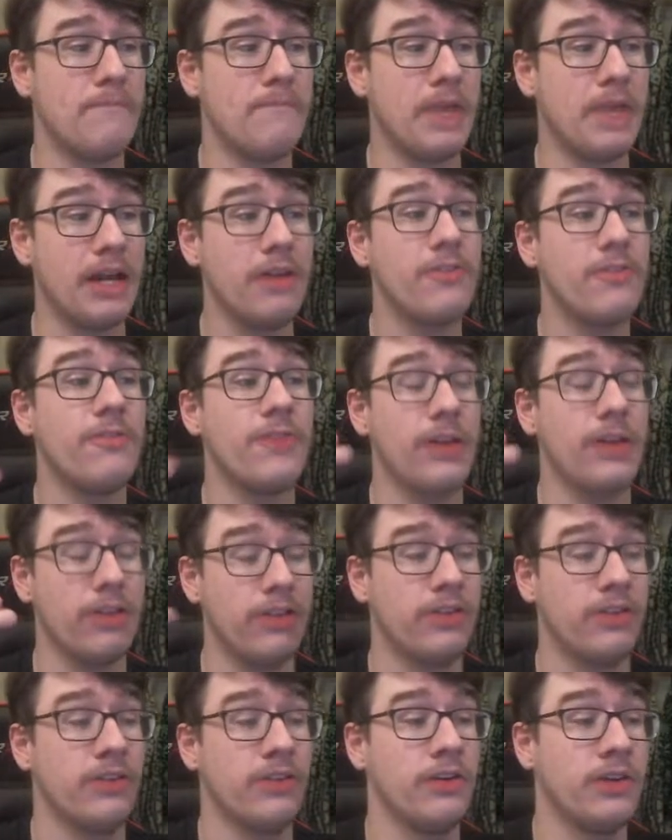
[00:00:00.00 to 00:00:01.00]

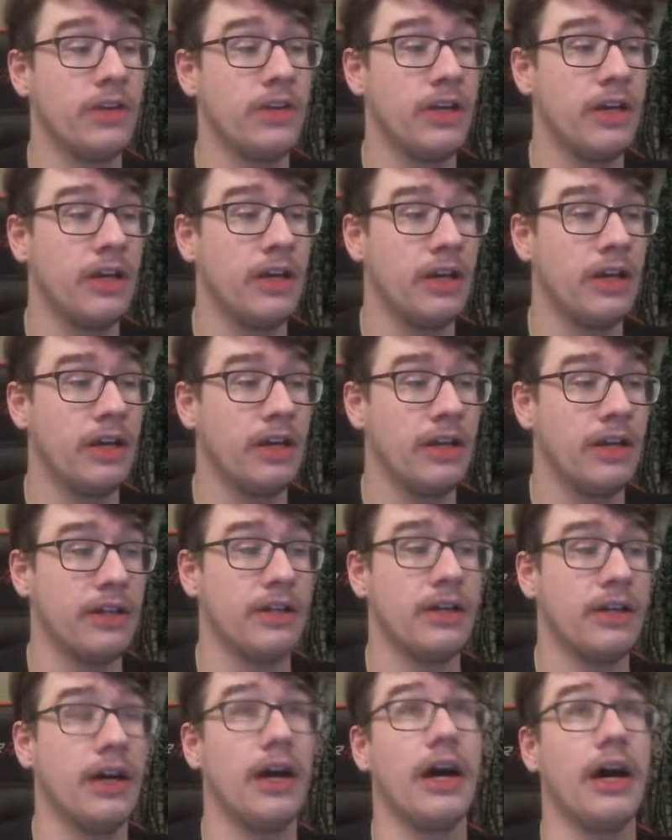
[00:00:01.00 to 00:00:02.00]
benefit
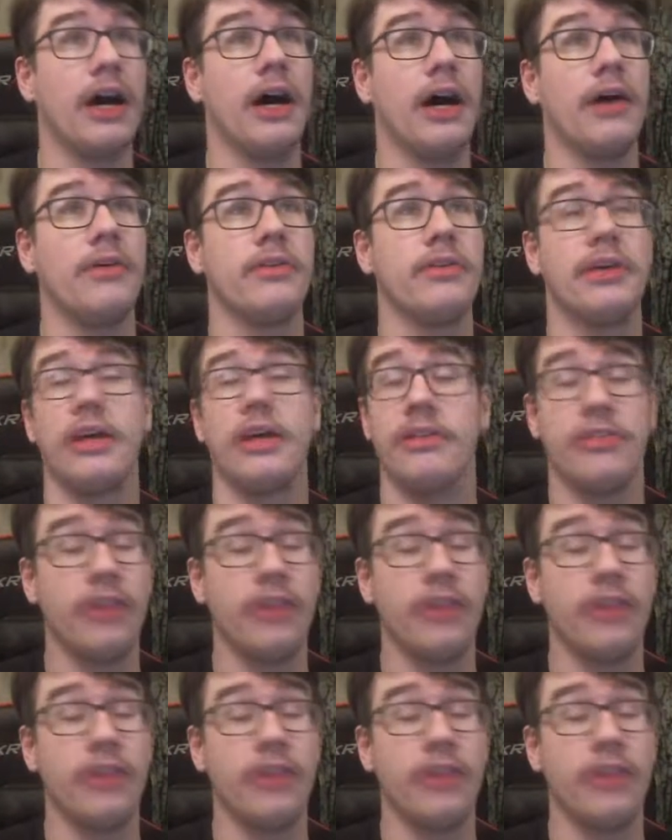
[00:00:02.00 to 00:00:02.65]
uh, it's